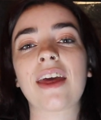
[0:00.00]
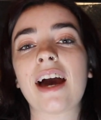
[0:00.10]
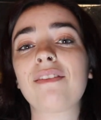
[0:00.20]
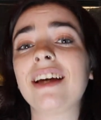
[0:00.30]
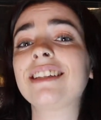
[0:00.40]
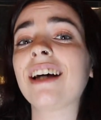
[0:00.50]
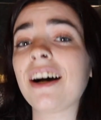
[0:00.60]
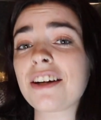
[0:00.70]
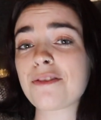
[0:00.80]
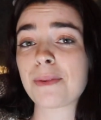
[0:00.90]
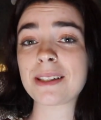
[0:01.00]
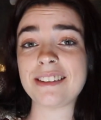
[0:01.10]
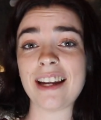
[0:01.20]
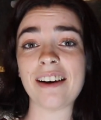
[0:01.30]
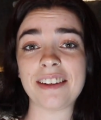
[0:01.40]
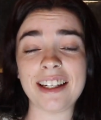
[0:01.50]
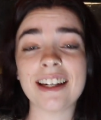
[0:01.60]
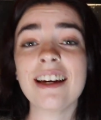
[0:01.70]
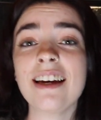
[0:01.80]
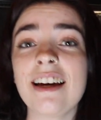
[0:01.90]
they have a ton of personality.
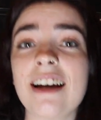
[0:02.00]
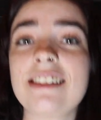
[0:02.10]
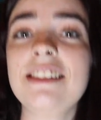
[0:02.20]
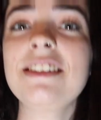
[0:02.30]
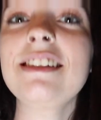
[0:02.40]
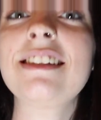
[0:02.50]
As you can